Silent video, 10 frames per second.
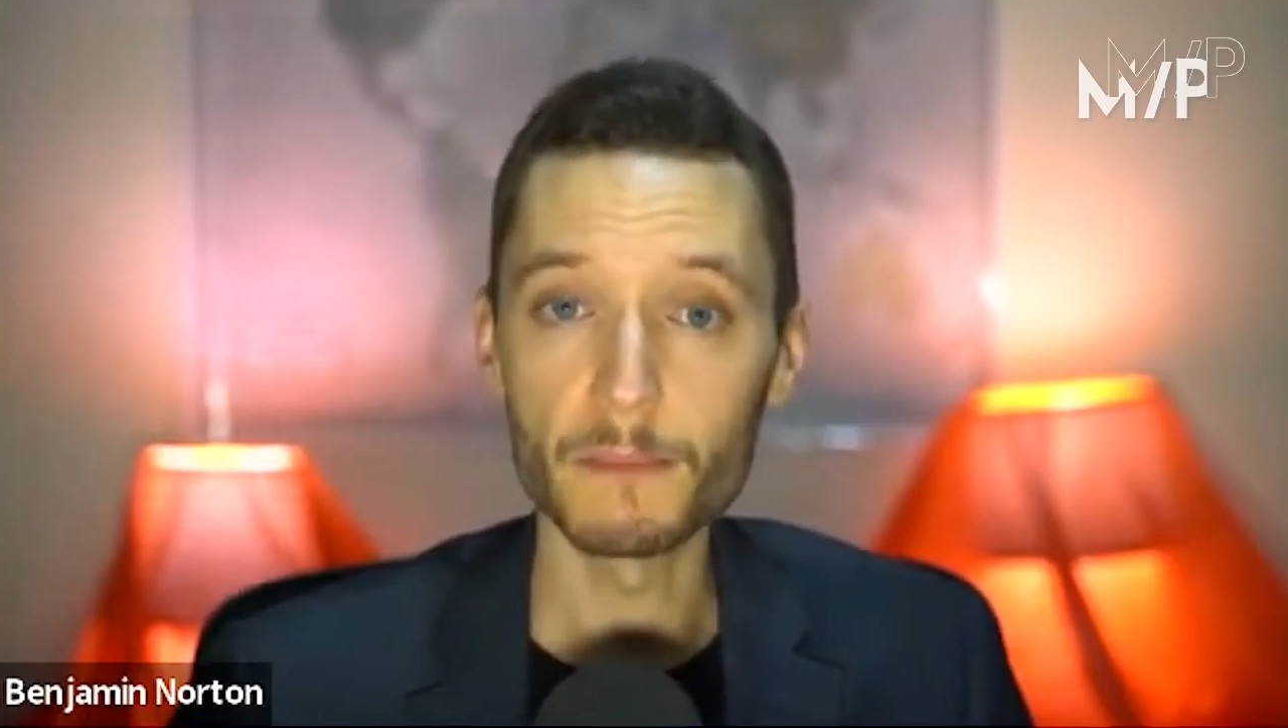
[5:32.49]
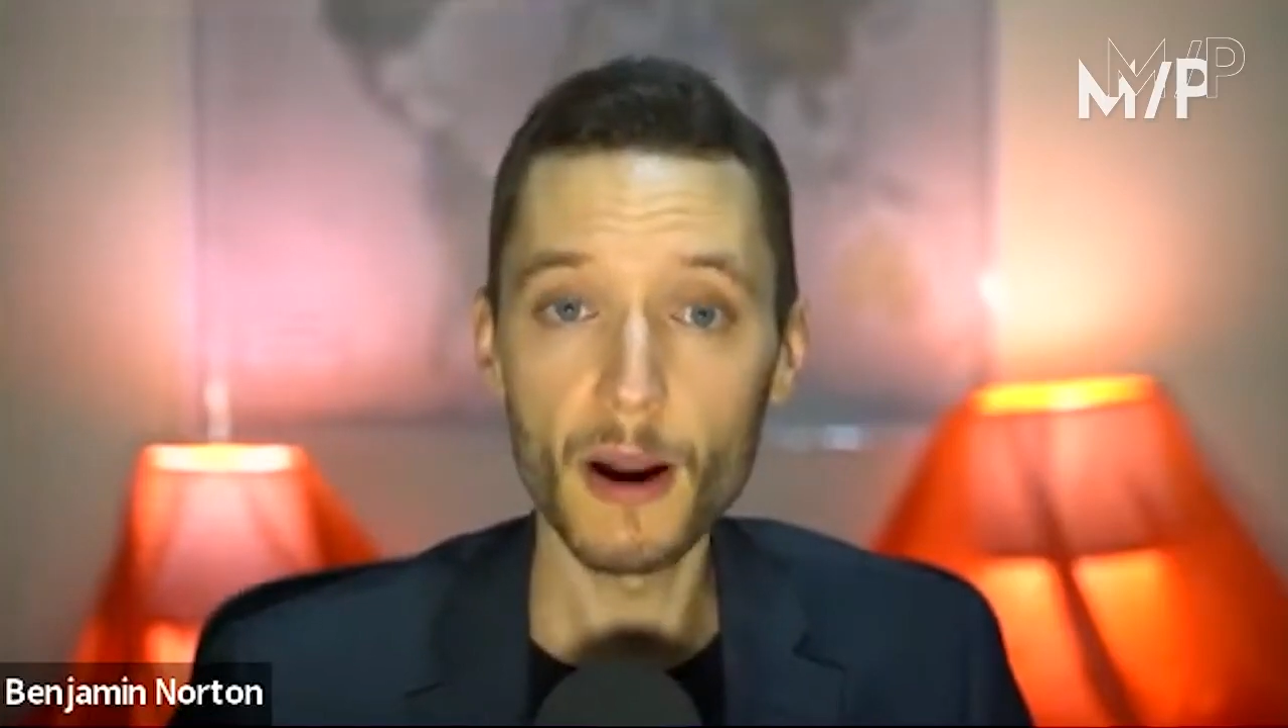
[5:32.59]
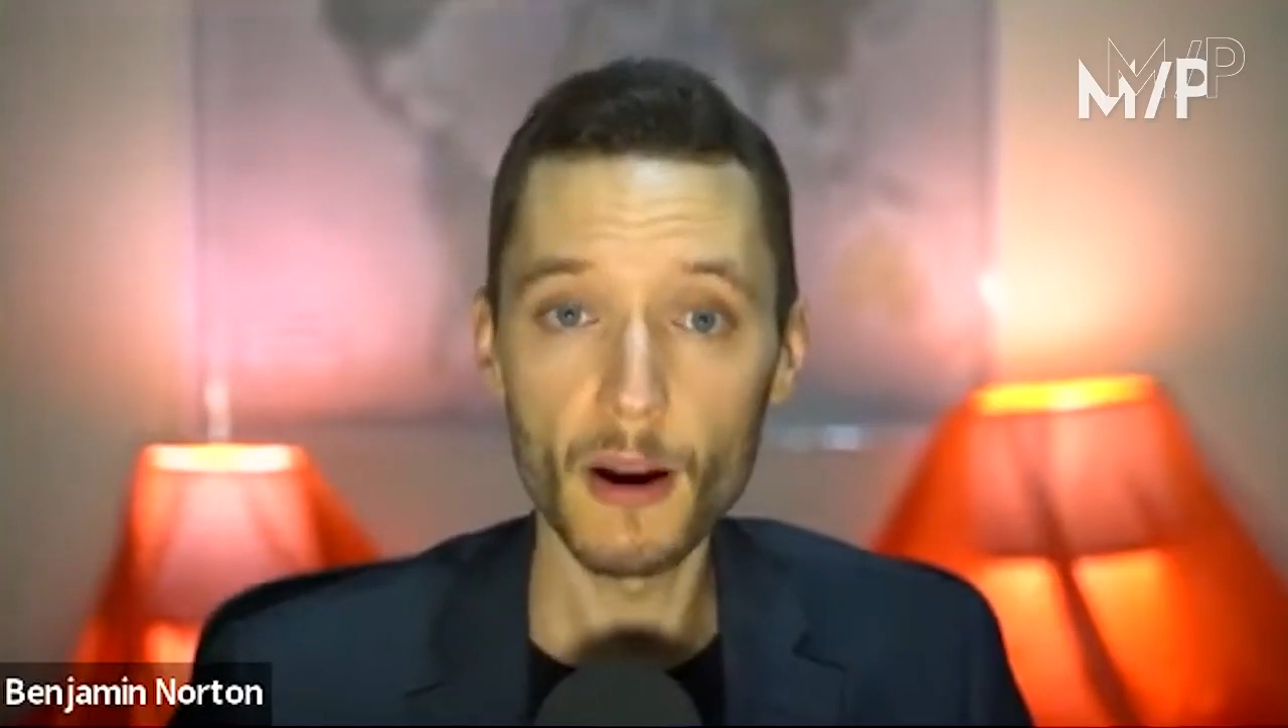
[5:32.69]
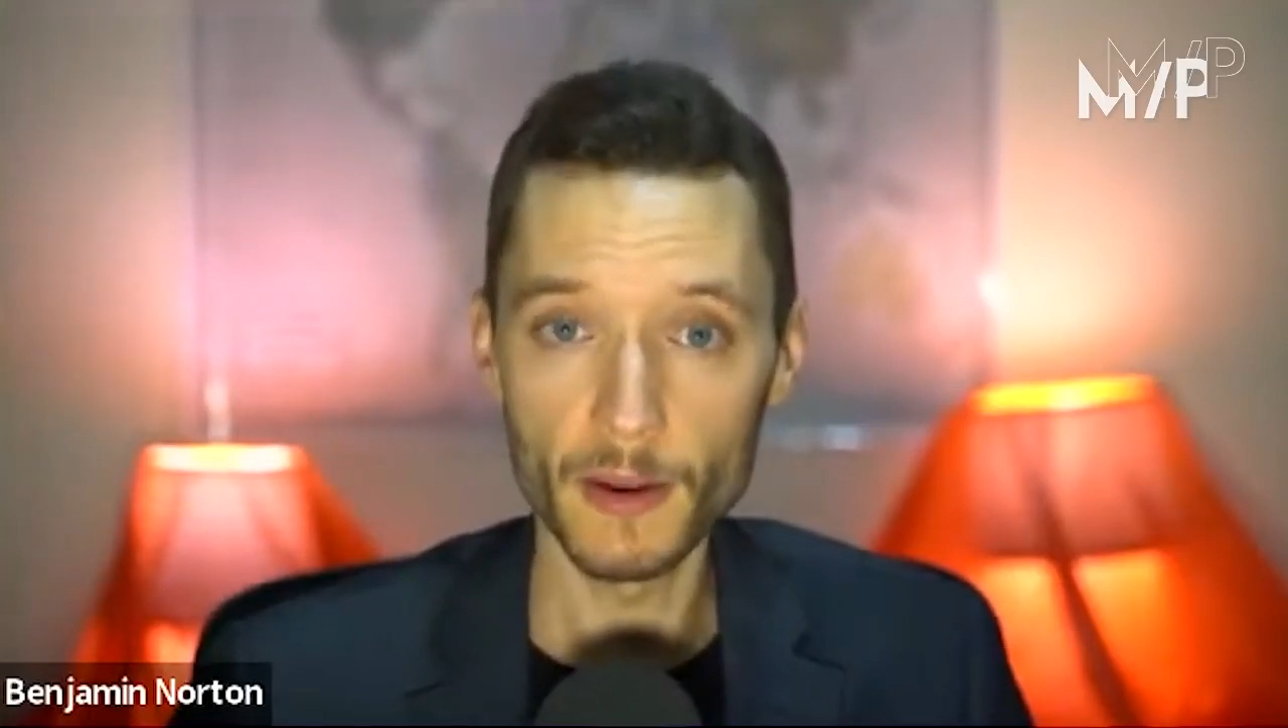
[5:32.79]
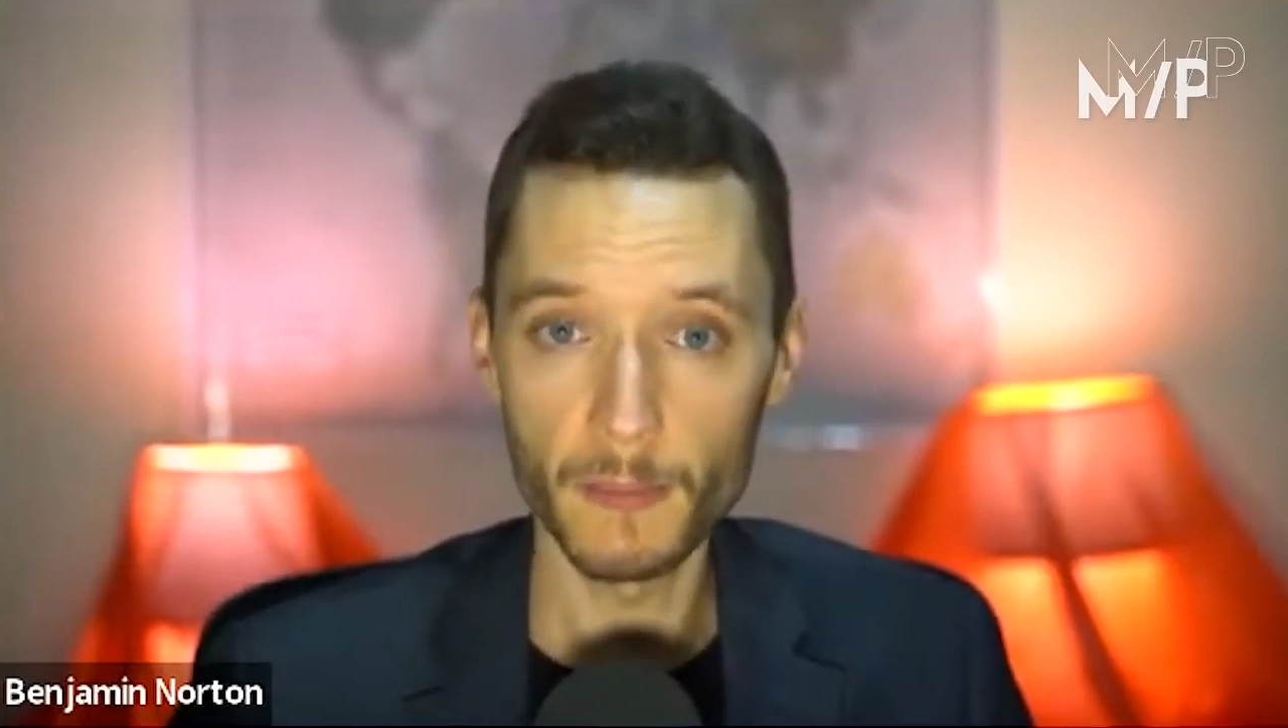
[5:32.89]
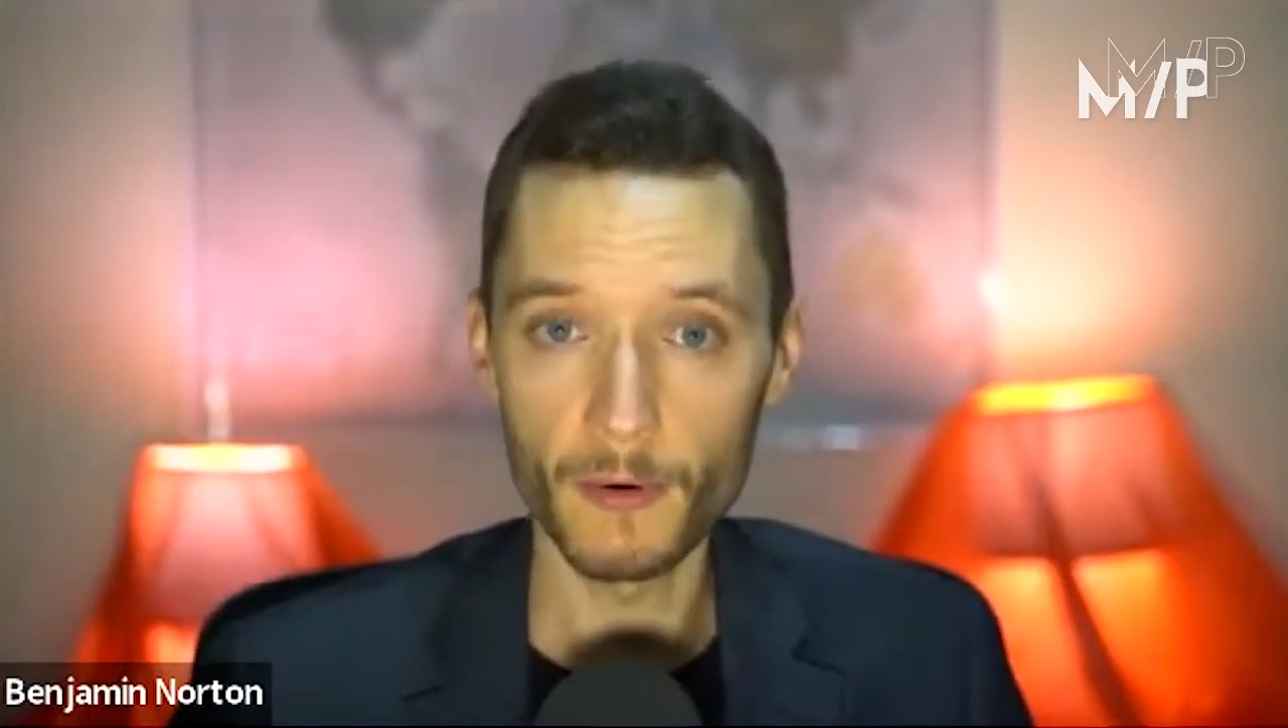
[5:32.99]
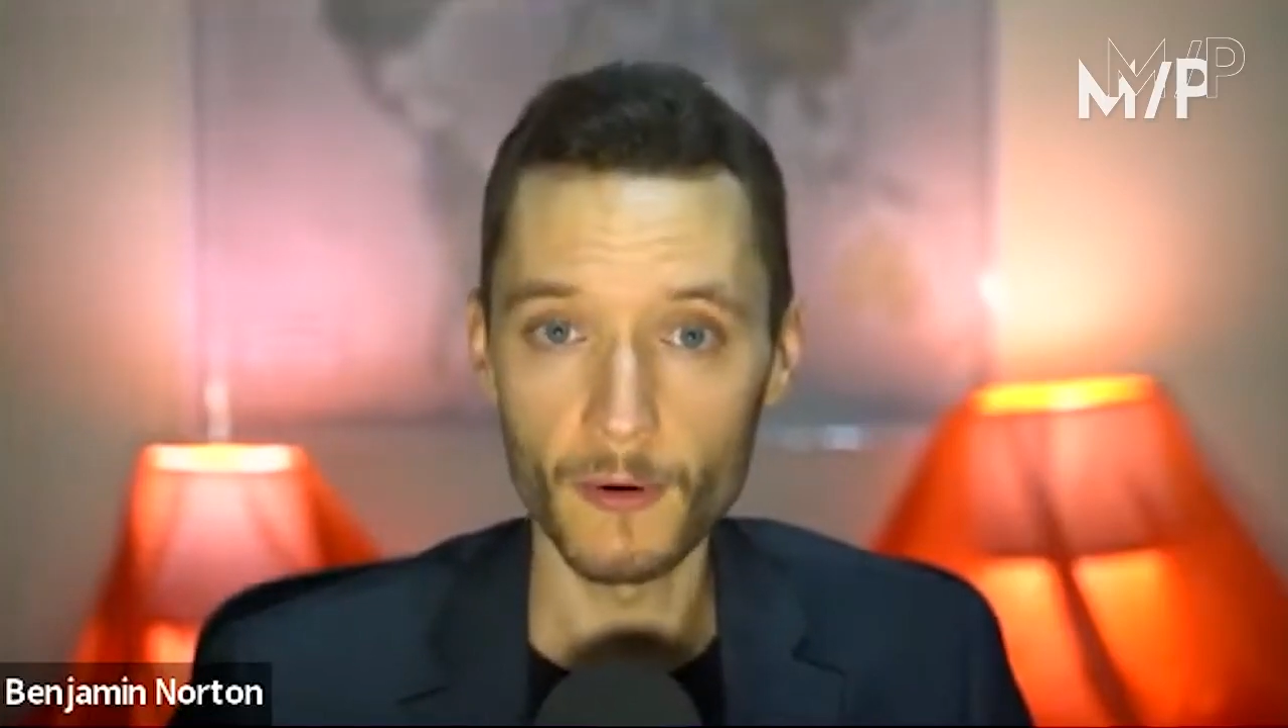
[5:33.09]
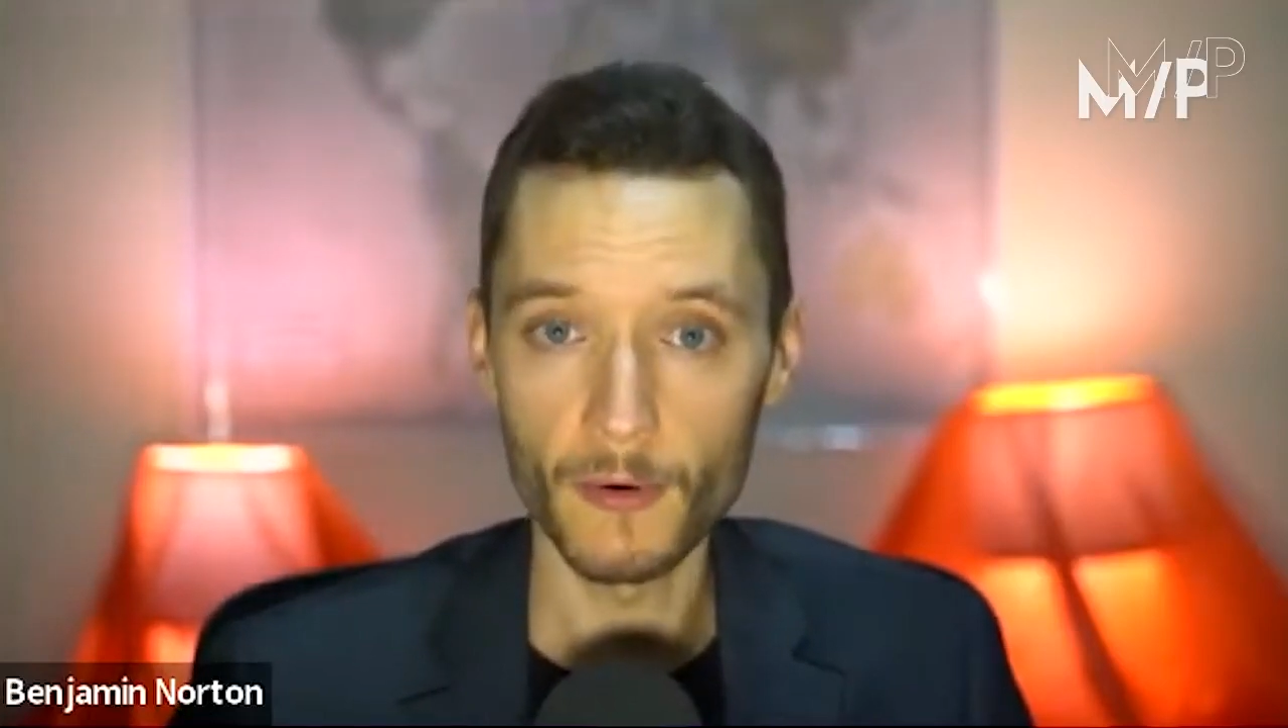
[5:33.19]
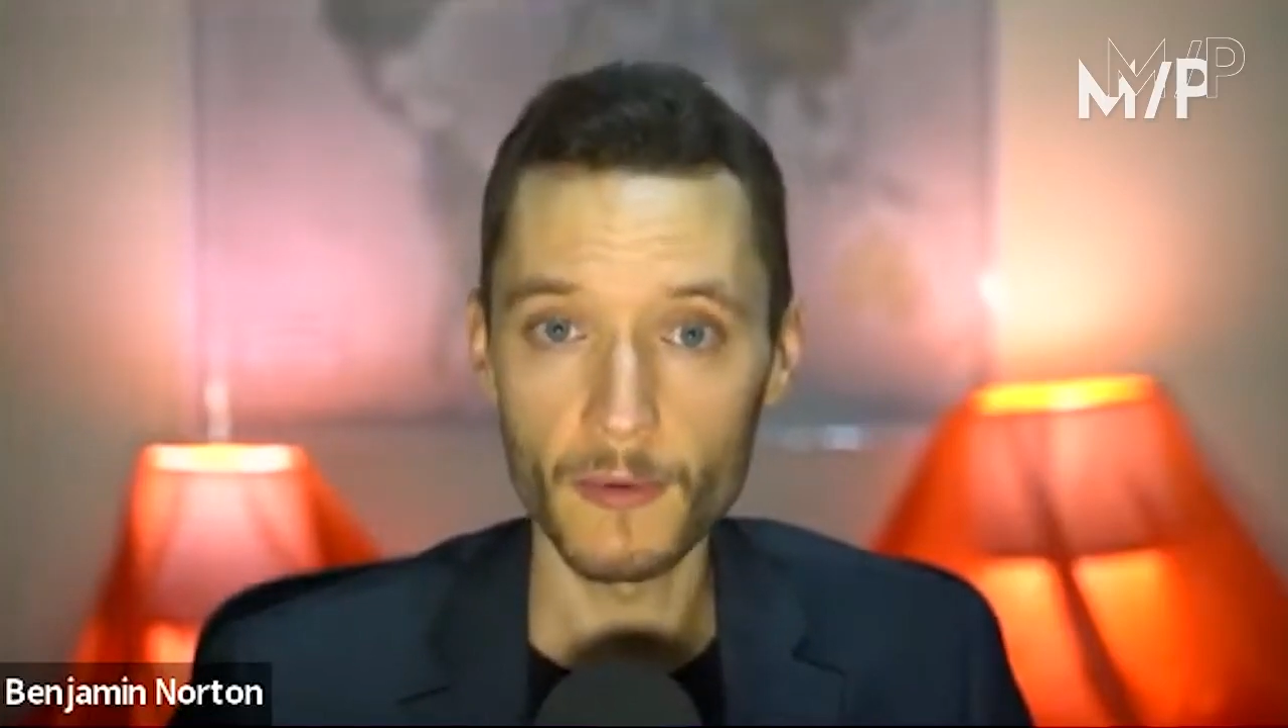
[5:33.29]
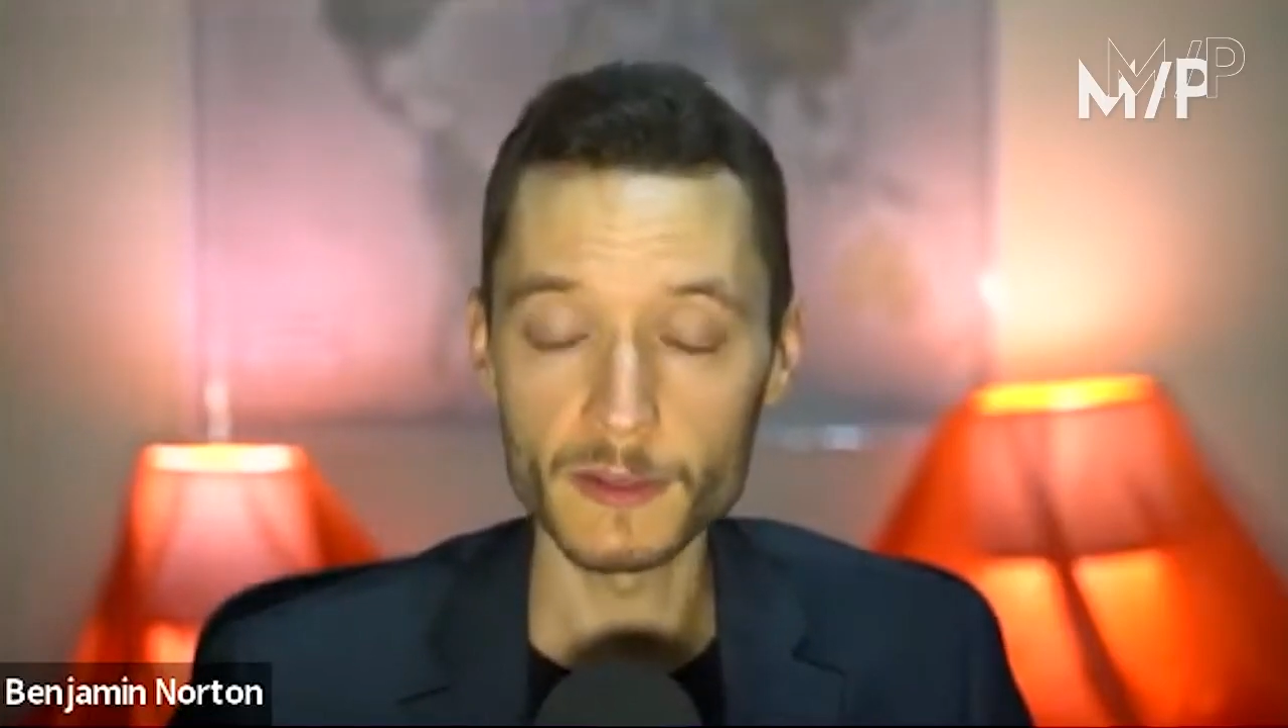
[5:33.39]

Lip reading: Mariupol.